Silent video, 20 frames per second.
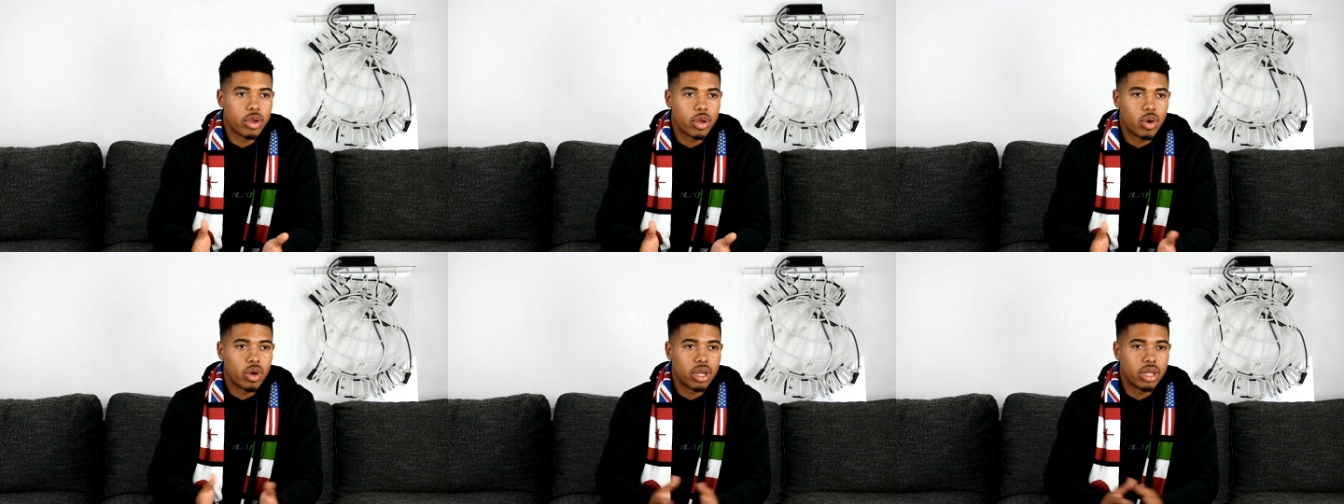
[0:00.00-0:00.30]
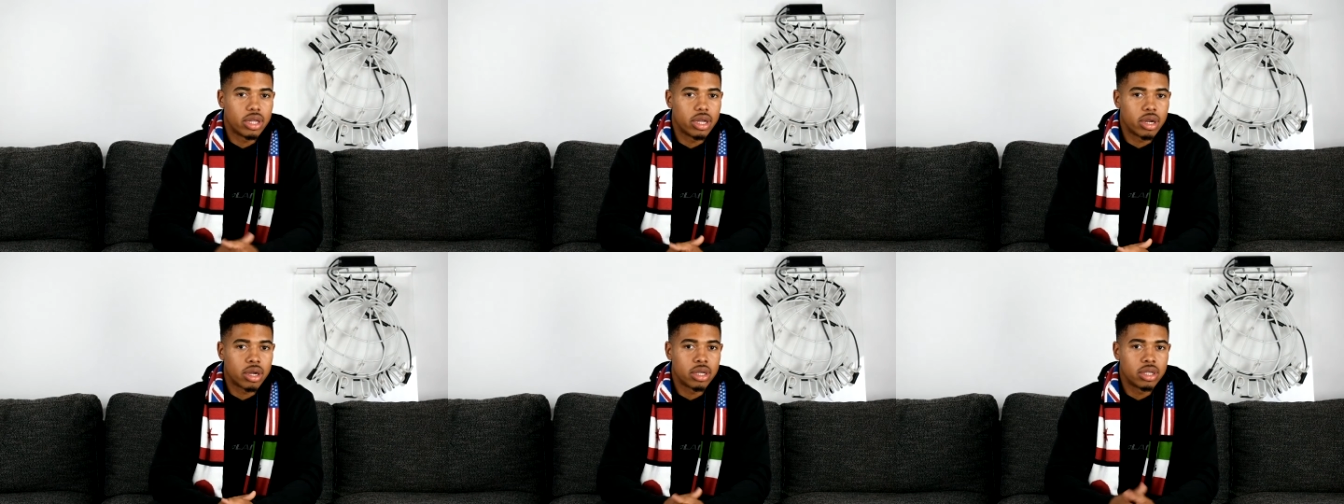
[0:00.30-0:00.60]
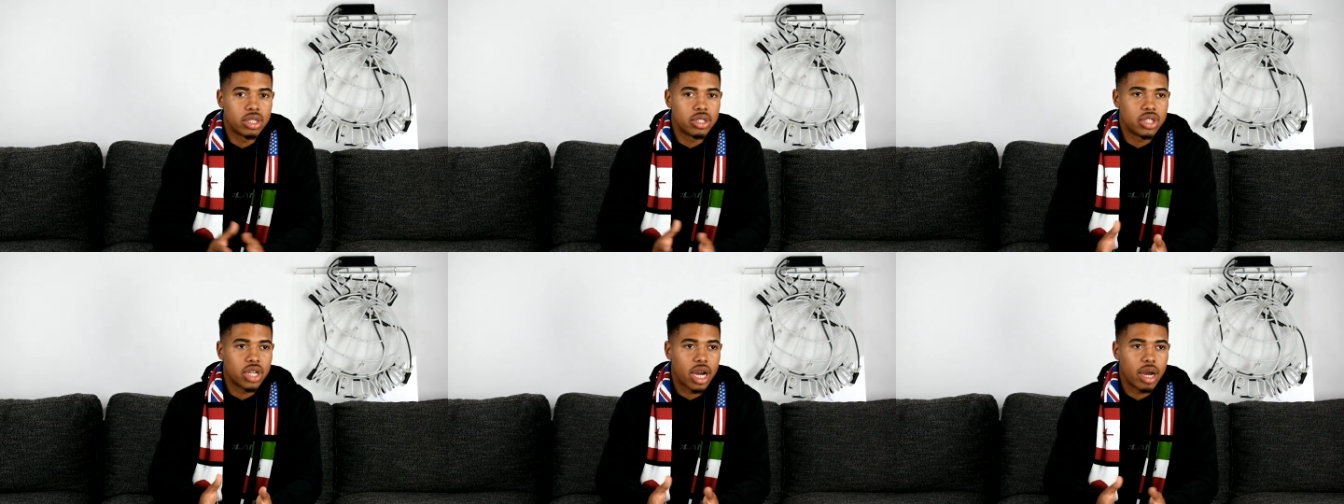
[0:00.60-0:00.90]
are you going in
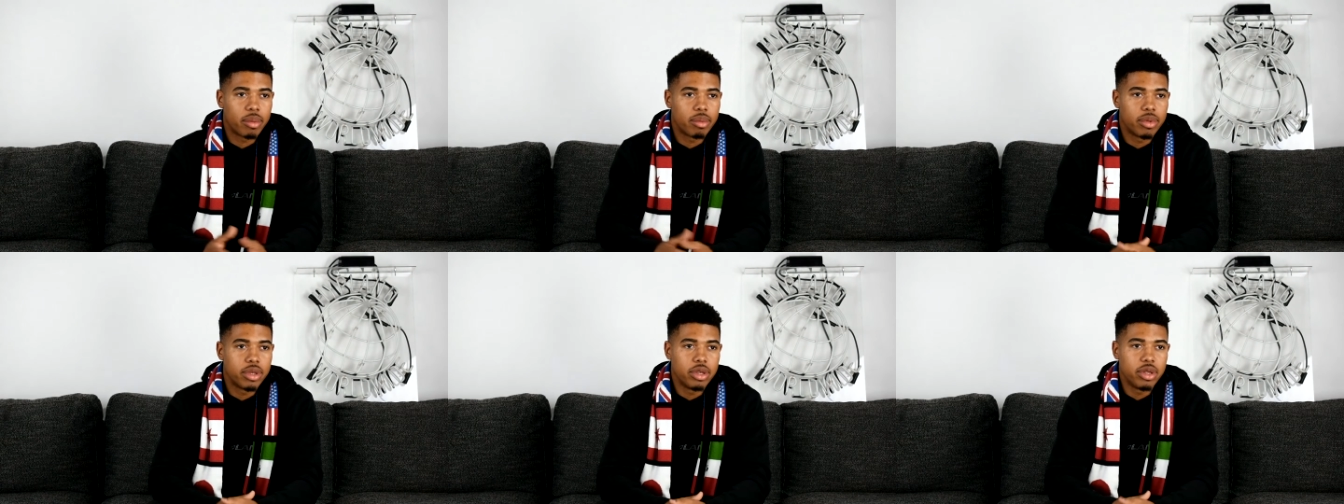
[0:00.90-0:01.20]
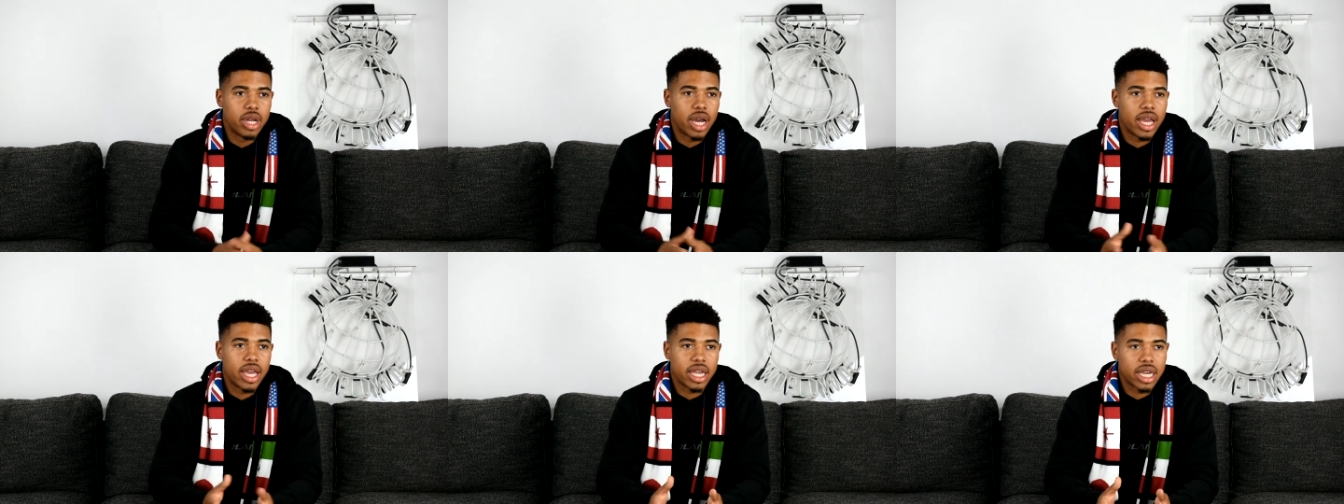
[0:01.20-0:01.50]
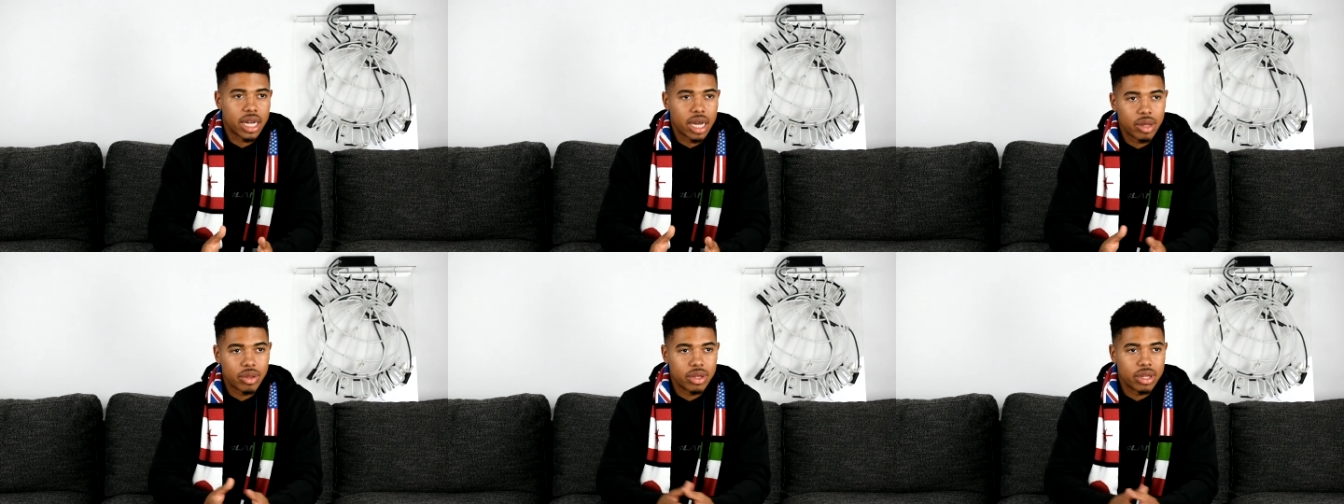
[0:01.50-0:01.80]
there to shop? You're not
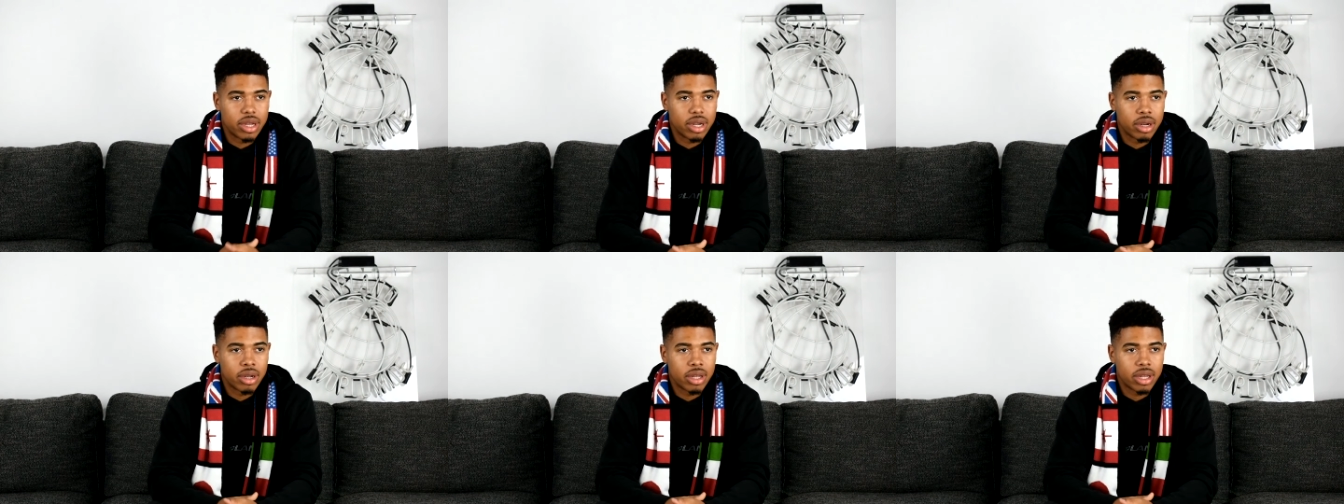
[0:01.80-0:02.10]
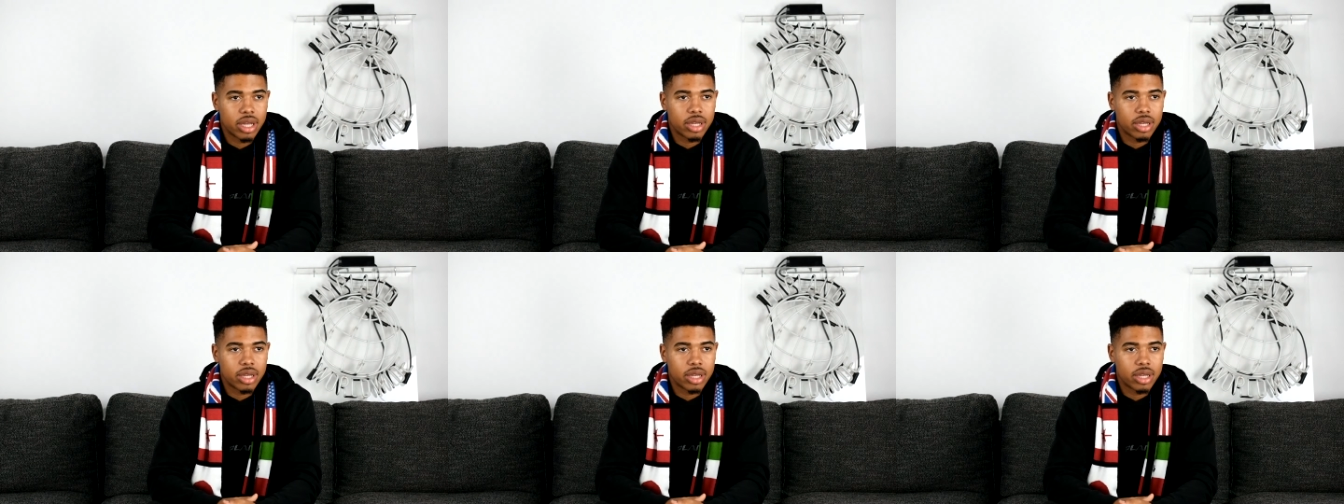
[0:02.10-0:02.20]
hanging out in there.